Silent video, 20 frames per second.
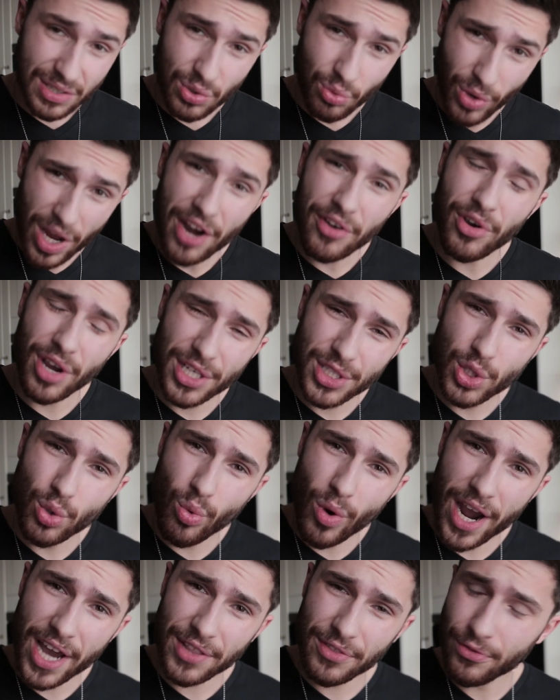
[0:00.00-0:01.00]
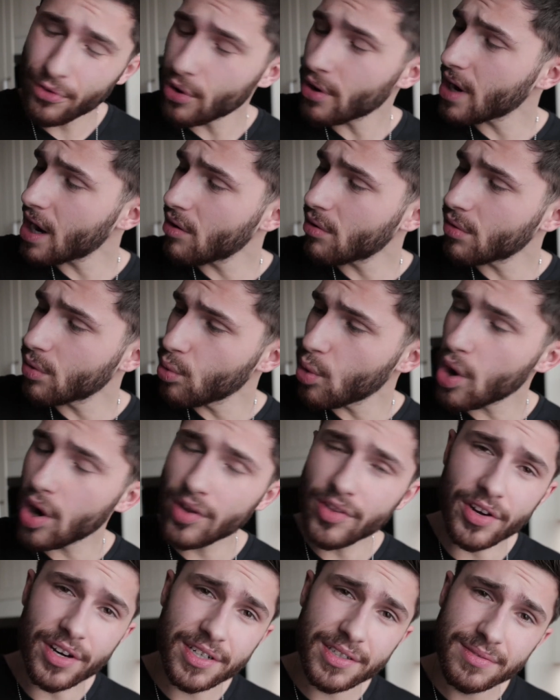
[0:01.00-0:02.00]
we are going to wait for our
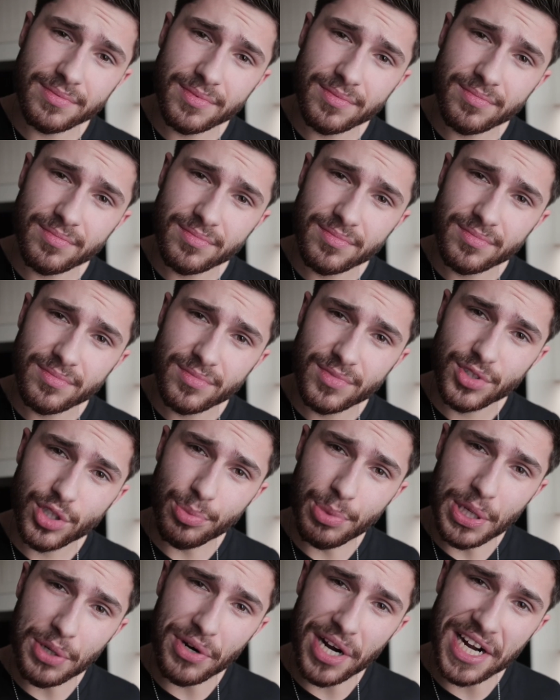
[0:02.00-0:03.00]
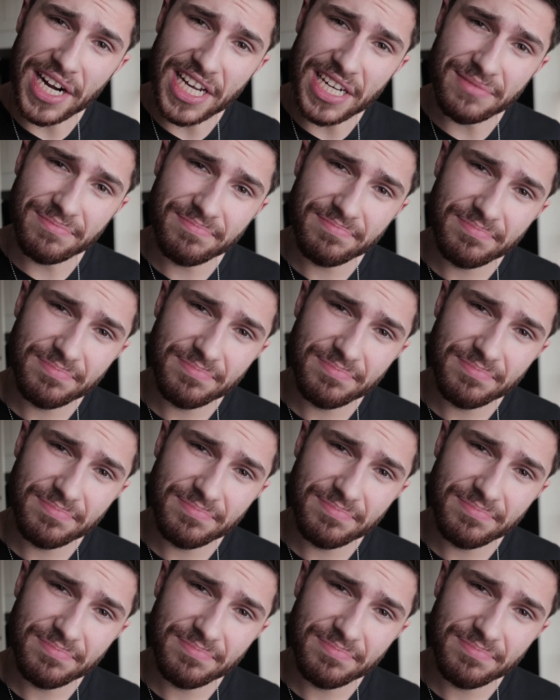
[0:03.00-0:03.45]
water to be ready.